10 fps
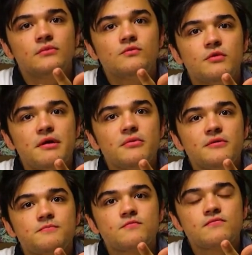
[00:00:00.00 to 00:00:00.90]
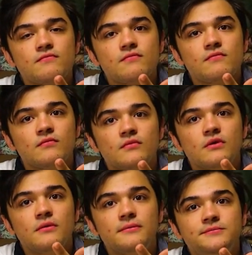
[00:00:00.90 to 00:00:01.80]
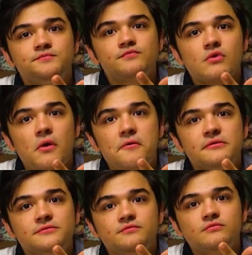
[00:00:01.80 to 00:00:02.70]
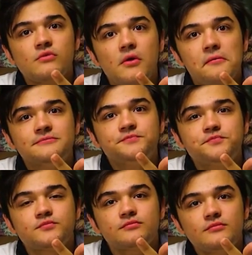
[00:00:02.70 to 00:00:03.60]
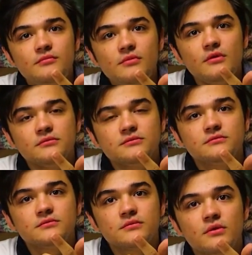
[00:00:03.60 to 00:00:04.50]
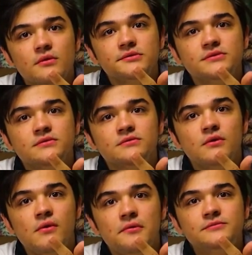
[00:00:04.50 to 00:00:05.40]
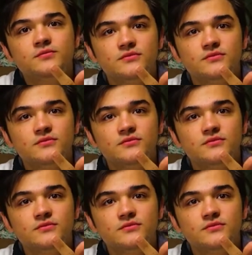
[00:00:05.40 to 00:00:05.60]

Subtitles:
Remember? Me doing like a warning video in the front with like a black screen, just my voice.